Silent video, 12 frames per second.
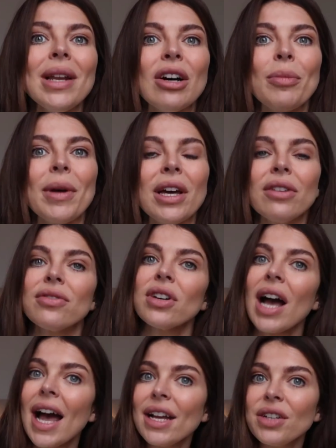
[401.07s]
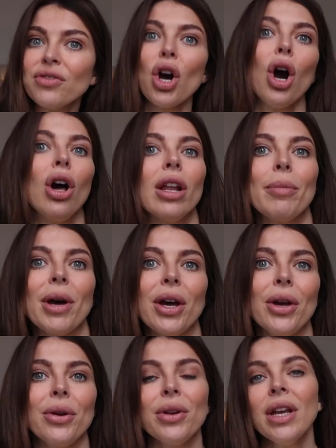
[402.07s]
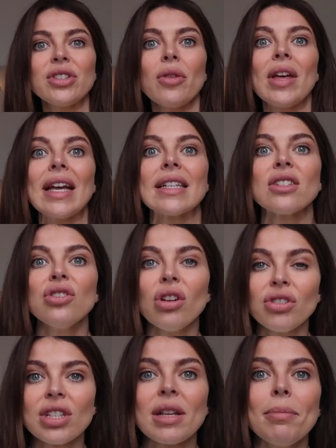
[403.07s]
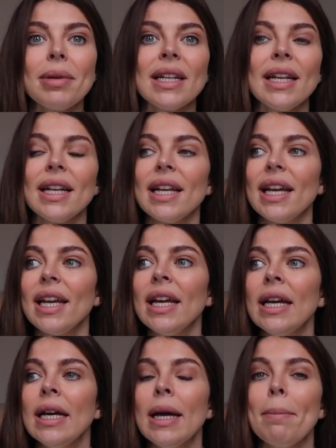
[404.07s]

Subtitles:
a little bit of kind of collarbone so that it's not just completely